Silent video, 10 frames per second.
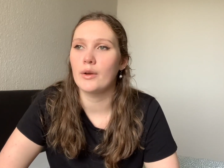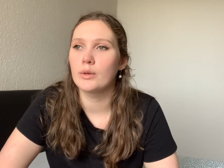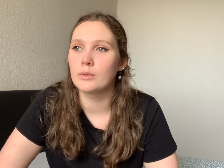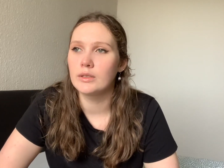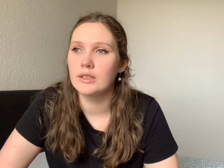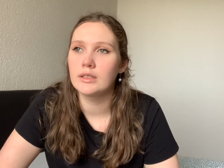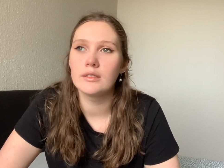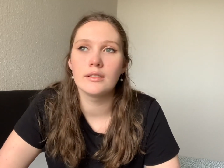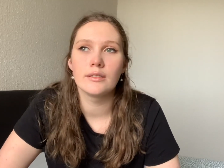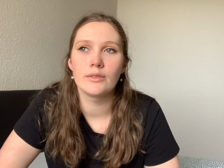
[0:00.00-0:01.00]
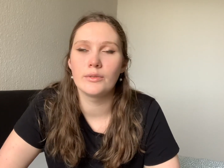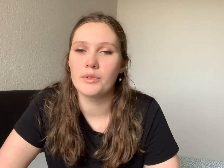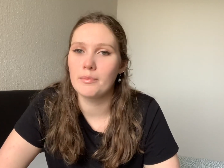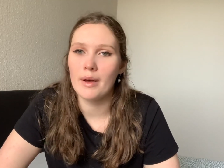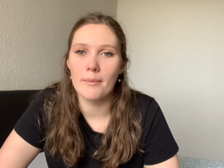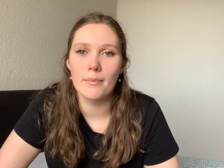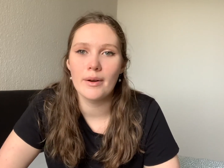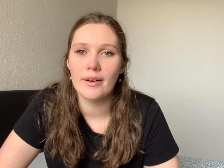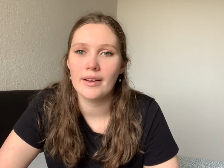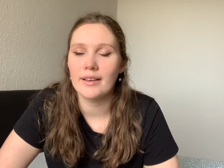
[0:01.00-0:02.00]
couldn't
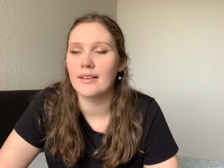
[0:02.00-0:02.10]
remember,